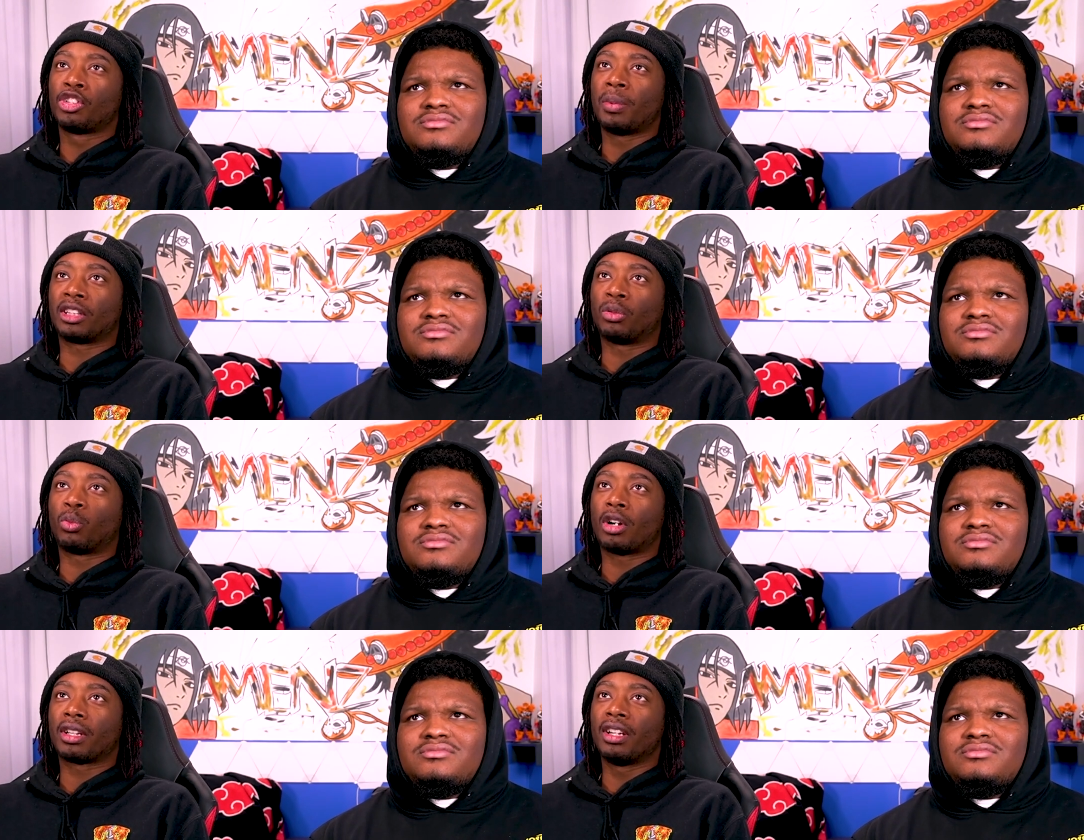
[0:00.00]
Speaker 1: about to
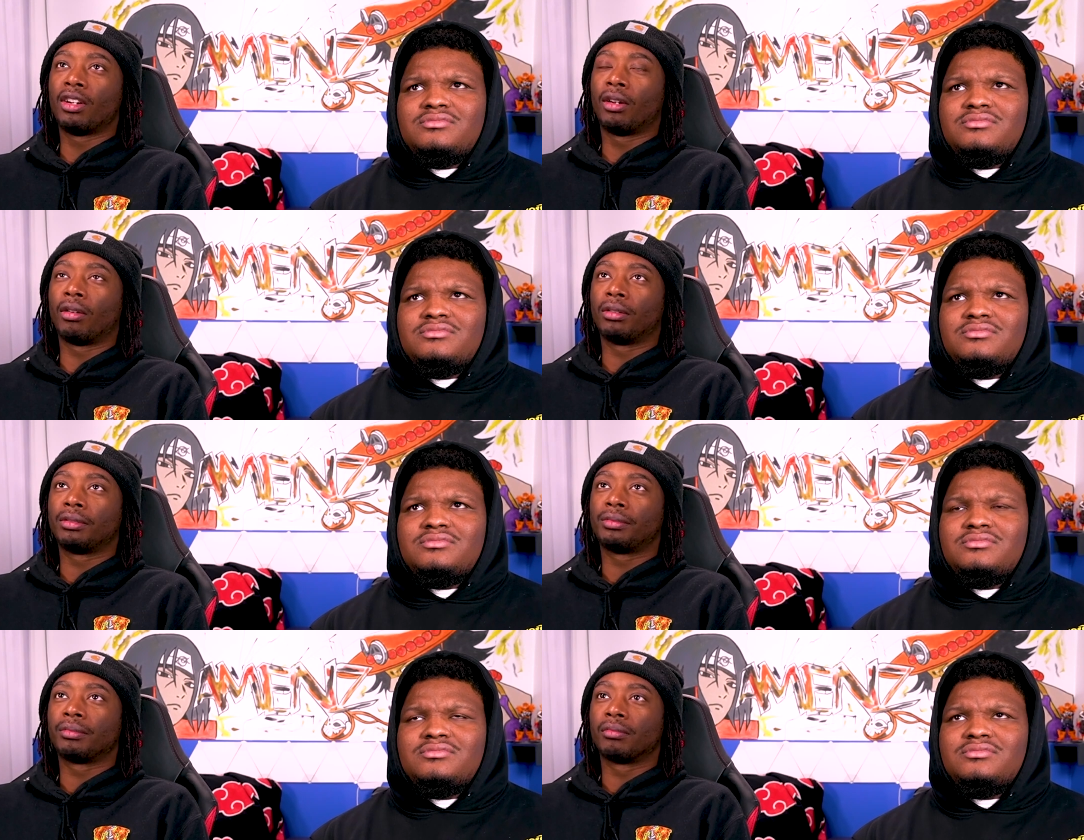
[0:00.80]
walk in on him.
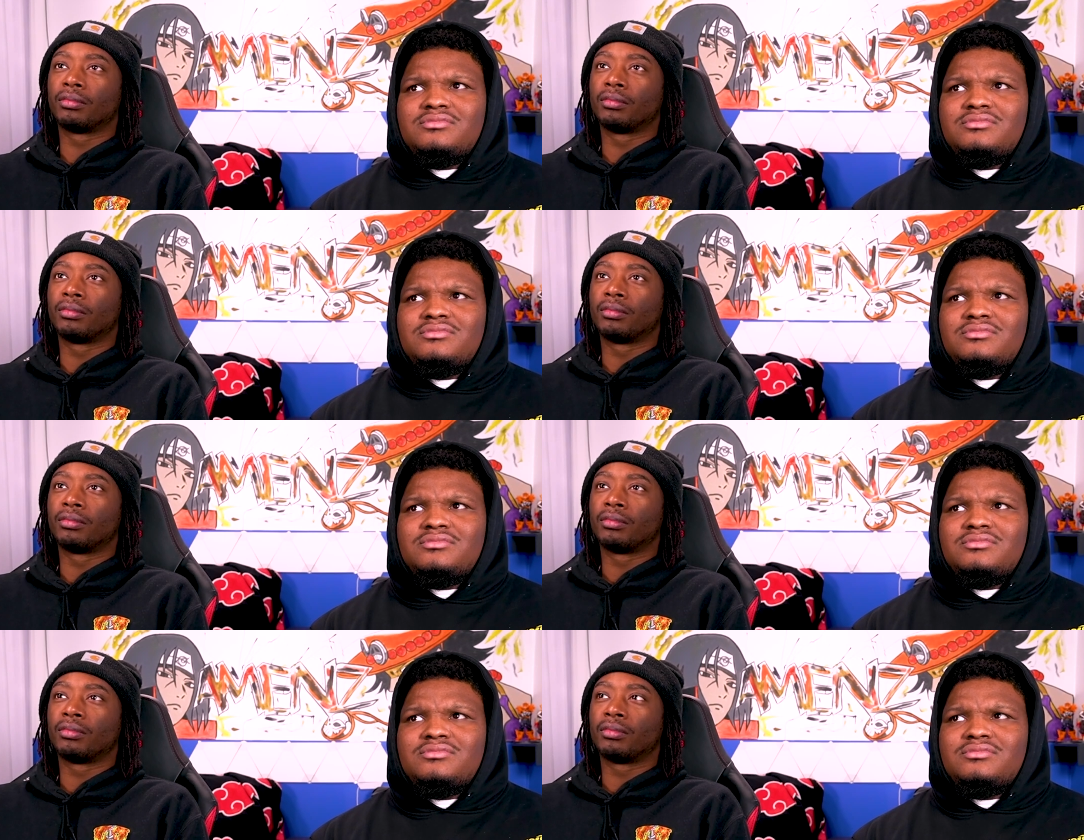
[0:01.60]

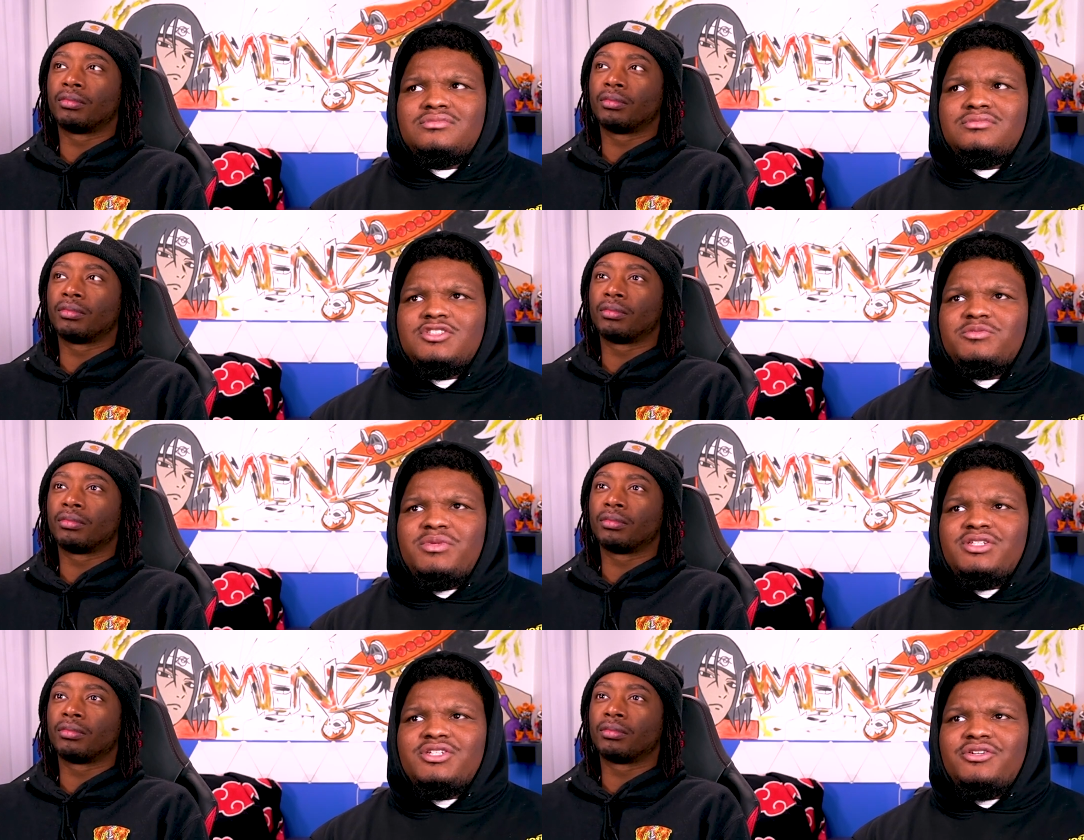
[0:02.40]
This
Speaker 2: man
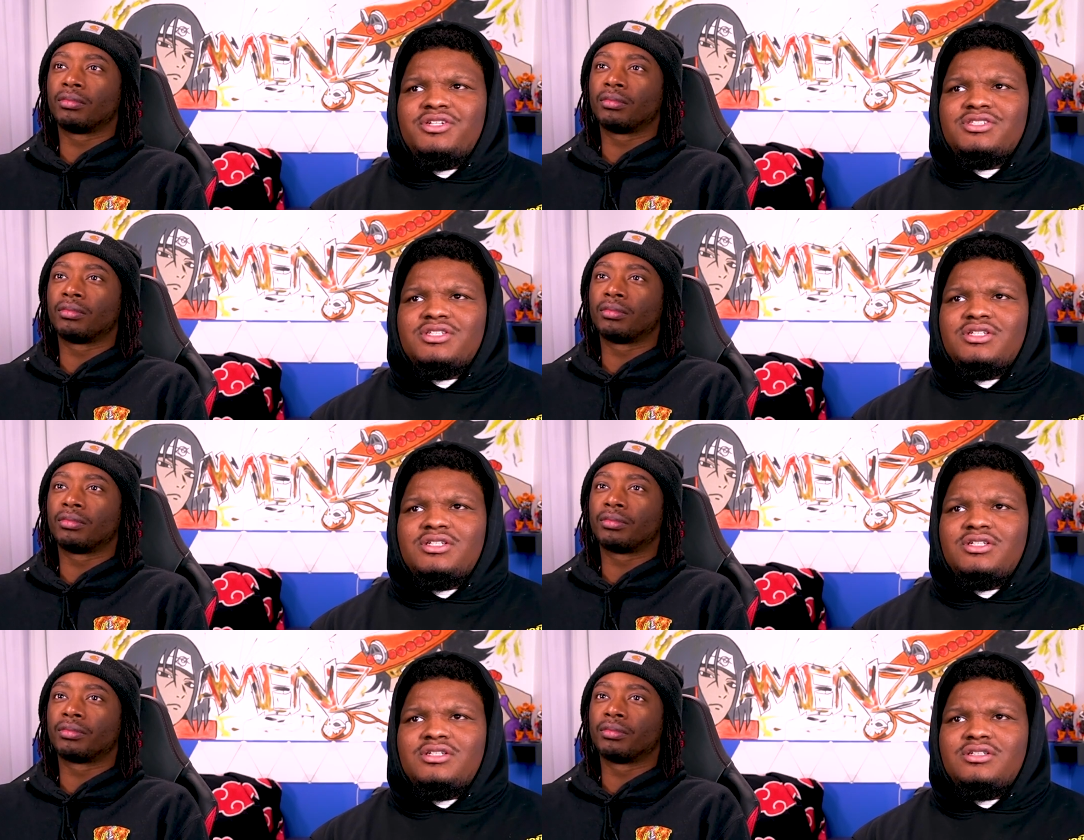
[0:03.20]
turned
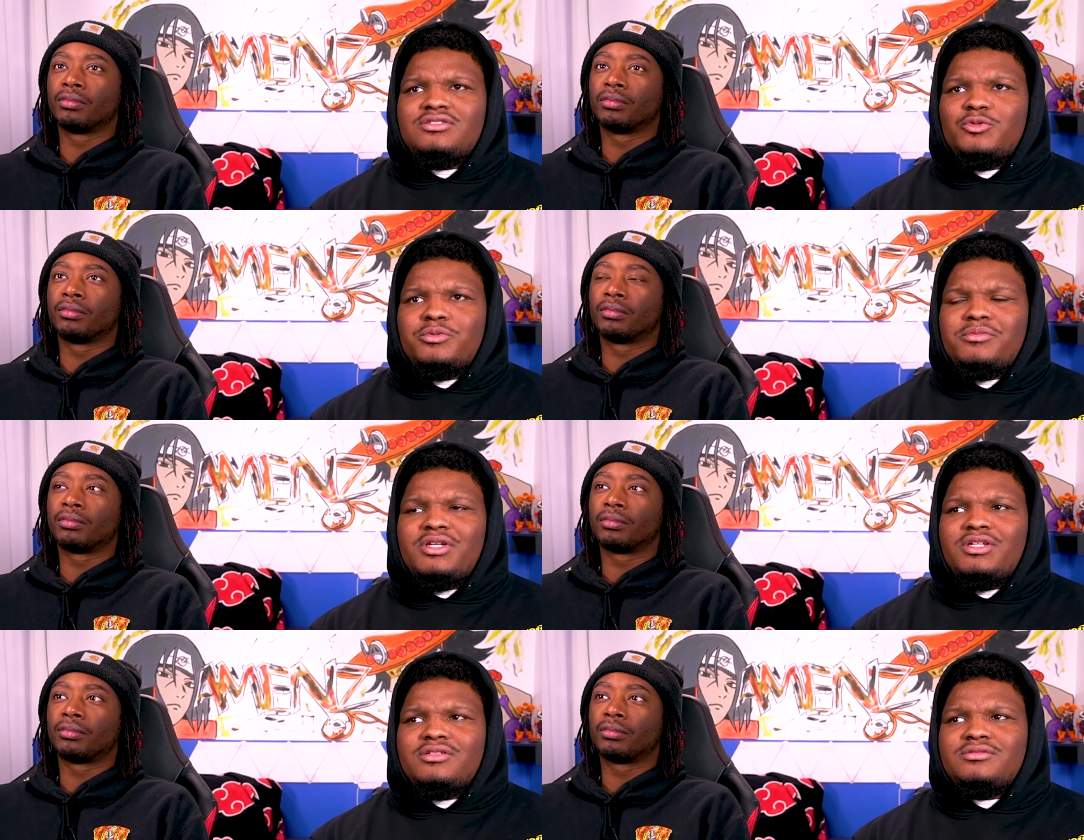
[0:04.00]
into Superman.